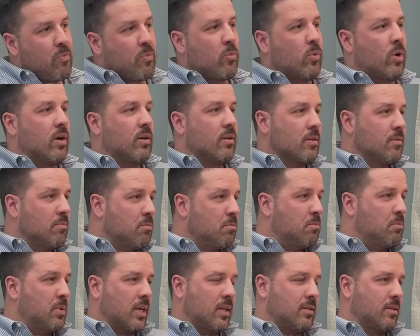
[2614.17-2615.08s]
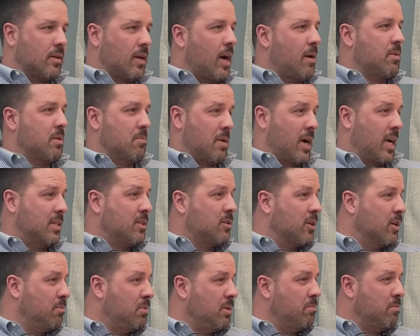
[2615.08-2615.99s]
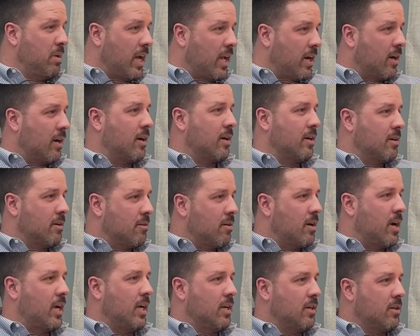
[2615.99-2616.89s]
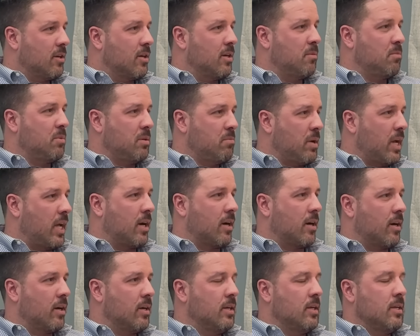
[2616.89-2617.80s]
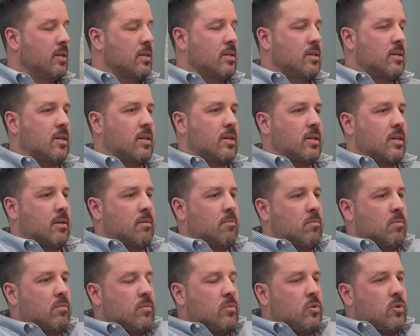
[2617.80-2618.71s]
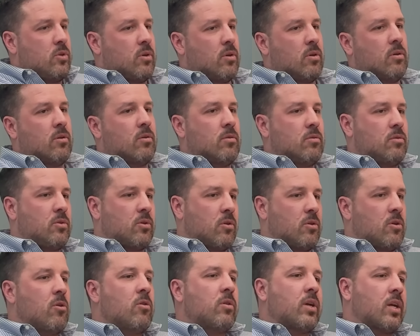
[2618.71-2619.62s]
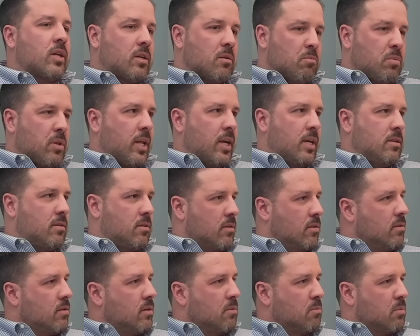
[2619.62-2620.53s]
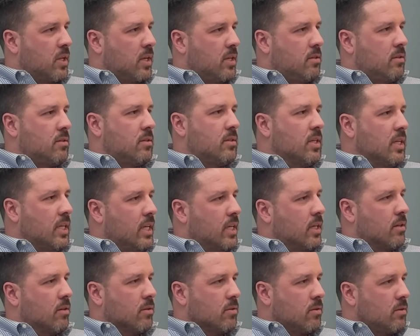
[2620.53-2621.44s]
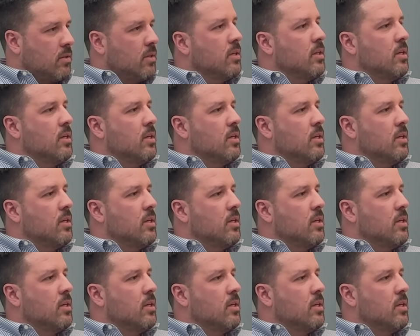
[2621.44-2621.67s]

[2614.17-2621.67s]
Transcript: Well, but is it optimized? Could it be better, right? Yeah. Could it be better? So don't get complacent. Complacency kills.